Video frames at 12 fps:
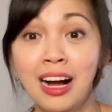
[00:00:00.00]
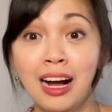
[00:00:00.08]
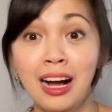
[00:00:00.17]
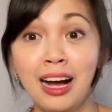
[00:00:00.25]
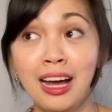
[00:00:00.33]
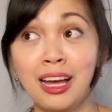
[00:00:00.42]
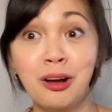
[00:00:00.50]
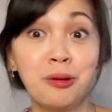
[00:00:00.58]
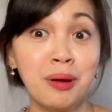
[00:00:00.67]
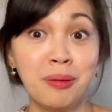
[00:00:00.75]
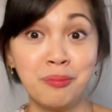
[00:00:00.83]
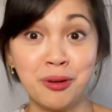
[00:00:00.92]
I hope
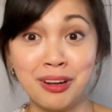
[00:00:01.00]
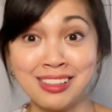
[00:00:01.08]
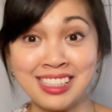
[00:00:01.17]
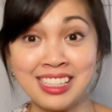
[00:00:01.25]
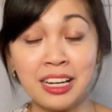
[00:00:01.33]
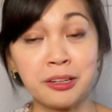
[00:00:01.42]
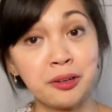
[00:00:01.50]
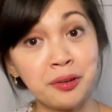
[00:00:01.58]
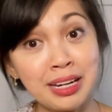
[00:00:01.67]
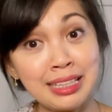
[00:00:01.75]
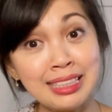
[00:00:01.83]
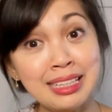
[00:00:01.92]
I'm pronouncing that
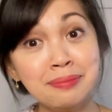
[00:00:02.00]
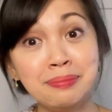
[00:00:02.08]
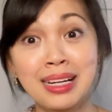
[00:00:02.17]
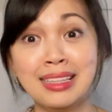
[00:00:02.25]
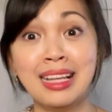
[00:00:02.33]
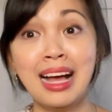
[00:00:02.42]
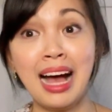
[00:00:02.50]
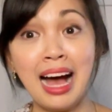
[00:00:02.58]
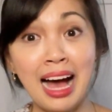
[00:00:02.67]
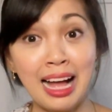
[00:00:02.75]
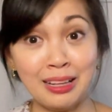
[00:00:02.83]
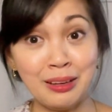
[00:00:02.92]
correctly, but
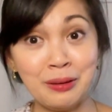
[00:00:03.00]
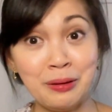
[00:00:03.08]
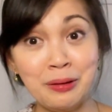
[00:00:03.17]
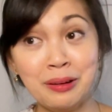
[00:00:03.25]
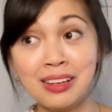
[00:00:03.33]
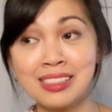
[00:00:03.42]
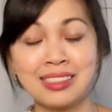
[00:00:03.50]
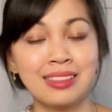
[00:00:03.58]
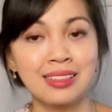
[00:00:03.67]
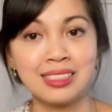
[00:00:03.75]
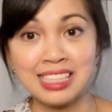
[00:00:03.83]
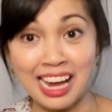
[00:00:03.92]
aglio, it's
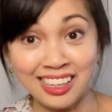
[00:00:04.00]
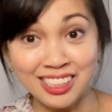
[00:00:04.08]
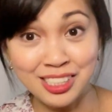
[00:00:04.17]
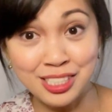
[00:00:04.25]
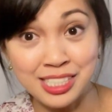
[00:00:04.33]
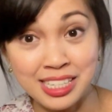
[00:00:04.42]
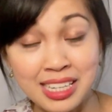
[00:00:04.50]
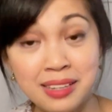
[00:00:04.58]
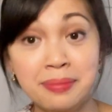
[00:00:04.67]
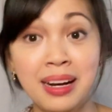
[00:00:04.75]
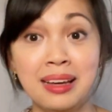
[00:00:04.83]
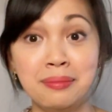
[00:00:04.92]
silent G,
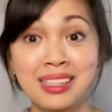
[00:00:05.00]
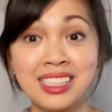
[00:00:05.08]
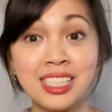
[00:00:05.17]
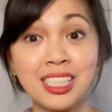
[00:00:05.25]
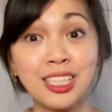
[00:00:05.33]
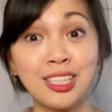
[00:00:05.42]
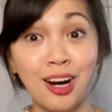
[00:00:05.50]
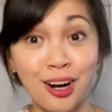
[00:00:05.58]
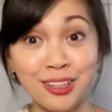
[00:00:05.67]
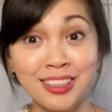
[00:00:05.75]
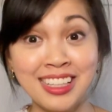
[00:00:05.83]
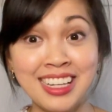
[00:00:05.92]
but it means
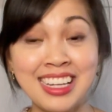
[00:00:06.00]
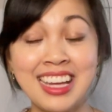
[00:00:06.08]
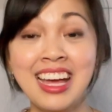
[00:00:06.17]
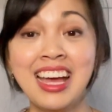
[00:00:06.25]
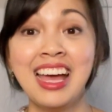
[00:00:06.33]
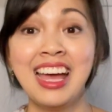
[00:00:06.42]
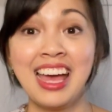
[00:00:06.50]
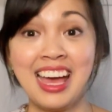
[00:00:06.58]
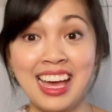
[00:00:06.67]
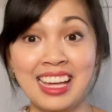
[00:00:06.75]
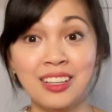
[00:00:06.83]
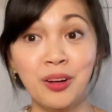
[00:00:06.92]
garlic,
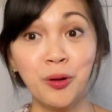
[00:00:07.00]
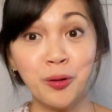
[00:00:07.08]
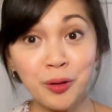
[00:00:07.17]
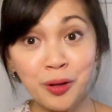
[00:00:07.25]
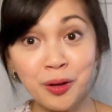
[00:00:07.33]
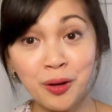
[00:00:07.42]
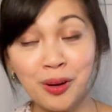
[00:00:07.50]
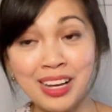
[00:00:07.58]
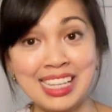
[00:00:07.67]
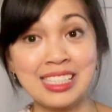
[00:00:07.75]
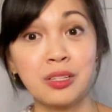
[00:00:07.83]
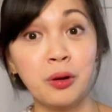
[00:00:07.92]
and olio
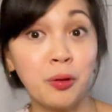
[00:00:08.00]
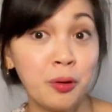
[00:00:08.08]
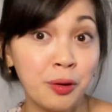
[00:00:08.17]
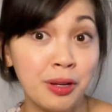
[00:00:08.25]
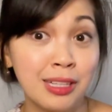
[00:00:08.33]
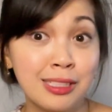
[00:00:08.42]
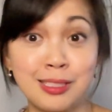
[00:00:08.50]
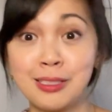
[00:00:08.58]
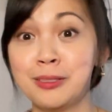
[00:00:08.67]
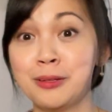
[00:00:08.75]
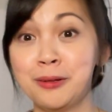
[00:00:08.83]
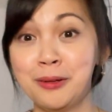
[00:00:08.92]
is oil,
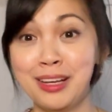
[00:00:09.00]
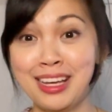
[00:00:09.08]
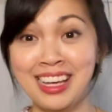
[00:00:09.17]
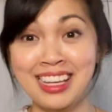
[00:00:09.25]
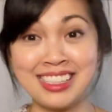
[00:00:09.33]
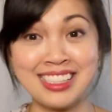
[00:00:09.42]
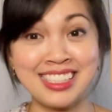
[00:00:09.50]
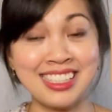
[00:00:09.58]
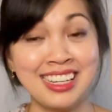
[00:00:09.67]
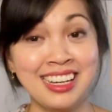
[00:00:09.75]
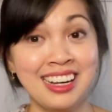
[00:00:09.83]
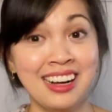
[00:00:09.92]
so it's
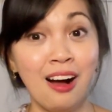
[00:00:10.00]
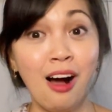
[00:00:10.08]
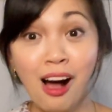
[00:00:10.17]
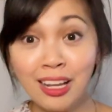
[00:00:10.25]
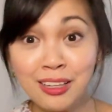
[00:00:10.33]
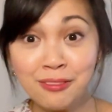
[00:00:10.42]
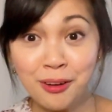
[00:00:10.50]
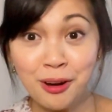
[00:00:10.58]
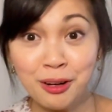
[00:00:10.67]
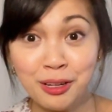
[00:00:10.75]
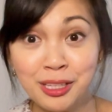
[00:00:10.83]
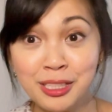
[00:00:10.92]
olive
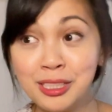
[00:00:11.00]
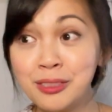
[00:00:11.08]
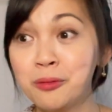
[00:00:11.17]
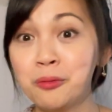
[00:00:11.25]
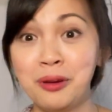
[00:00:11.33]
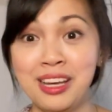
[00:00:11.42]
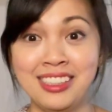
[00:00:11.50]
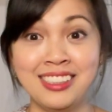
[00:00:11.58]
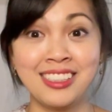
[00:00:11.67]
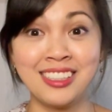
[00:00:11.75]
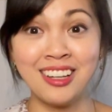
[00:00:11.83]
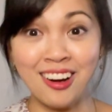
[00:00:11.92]
oil with
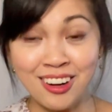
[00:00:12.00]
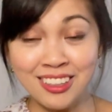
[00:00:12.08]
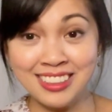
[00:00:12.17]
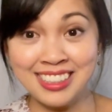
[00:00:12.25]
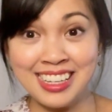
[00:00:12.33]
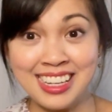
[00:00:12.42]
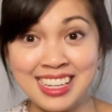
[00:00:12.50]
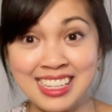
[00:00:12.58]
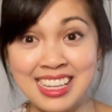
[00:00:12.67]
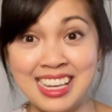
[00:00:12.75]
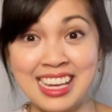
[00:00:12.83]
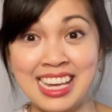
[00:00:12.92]
garlic
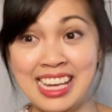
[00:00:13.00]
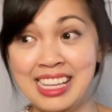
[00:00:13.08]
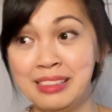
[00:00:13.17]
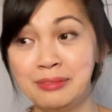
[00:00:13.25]
and